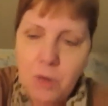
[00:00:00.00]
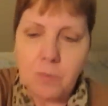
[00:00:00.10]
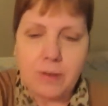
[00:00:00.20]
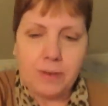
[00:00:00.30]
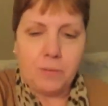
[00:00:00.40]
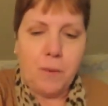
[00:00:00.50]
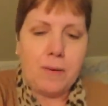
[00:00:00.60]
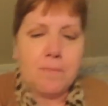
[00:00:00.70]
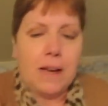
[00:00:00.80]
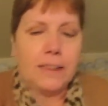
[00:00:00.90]
we
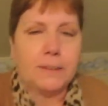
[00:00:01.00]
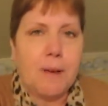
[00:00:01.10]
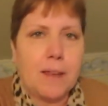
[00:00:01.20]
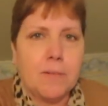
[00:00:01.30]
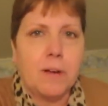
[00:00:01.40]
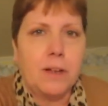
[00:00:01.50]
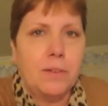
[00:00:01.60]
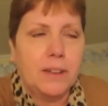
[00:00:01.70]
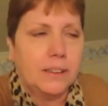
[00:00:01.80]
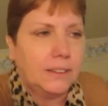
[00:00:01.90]
went past Bath and Body
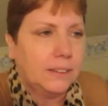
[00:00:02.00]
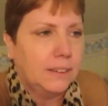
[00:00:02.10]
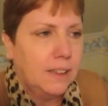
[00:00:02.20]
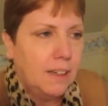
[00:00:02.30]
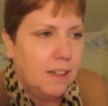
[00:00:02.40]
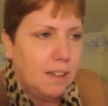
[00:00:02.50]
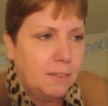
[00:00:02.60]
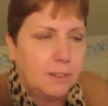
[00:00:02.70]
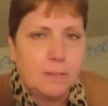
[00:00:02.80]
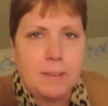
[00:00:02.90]
Works and
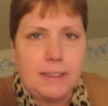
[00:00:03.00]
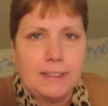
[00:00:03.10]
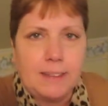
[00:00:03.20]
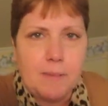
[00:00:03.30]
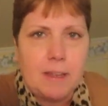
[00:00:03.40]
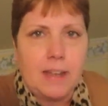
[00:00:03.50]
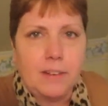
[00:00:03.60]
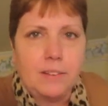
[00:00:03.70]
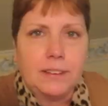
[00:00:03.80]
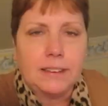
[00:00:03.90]
there's the a big
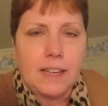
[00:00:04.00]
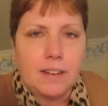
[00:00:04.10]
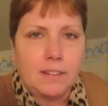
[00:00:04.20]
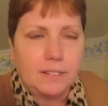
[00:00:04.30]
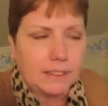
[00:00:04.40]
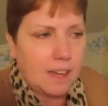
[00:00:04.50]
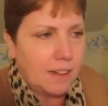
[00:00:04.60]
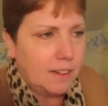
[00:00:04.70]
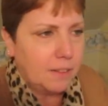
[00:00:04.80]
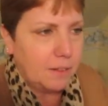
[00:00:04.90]
semi-annual sale
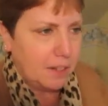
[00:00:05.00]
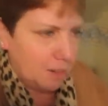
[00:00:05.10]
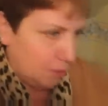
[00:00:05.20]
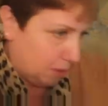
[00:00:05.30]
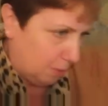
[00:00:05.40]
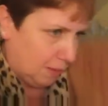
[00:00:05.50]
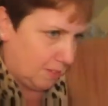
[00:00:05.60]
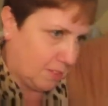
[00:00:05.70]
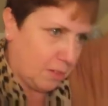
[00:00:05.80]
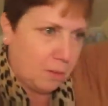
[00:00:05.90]
sign in the window so
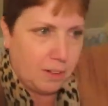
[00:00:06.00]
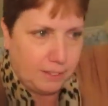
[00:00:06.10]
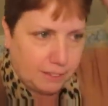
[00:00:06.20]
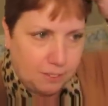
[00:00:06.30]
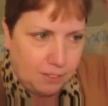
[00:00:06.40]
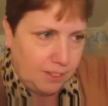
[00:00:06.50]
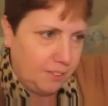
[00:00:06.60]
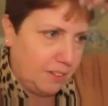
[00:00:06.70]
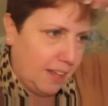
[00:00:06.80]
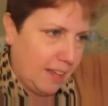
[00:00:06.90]
pizza's gone it's calling
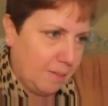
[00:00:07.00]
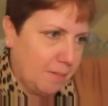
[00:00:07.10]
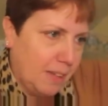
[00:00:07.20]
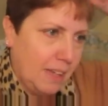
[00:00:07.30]
your name